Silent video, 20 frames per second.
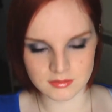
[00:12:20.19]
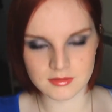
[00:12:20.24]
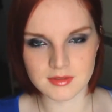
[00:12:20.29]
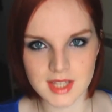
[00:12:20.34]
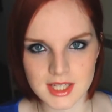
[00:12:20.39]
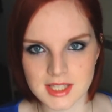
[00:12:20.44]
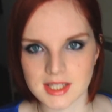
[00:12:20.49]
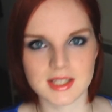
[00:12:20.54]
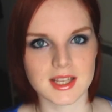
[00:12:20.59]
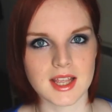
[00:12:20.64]

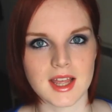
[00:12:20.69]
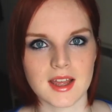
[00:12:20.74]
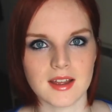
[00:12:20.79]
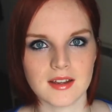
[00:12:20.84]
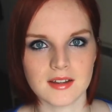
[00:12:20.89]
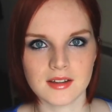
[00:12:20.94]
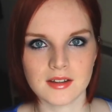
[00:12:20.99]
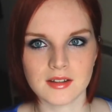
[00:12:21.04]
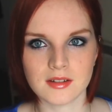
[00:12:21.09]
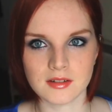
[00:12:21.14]
This is it.
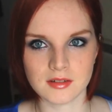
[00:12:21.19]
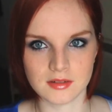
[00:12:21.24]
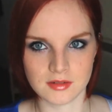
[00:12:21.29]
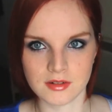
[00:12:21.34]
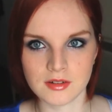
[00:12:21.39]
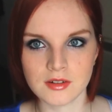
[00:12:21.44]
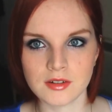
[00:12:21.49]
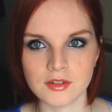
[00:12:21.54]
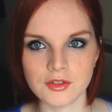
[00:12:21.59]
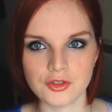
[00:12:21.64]

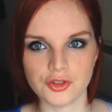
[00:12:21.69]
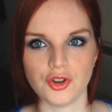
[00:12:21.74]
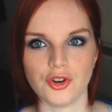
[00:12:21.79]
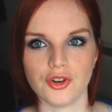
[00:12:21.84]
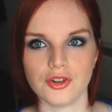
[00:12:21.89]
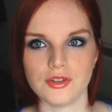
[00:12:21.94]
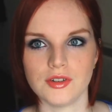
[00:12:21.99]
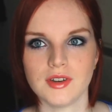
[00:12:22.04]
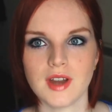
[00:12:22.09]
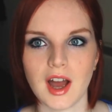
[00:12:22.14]

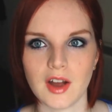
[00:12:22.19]
Done.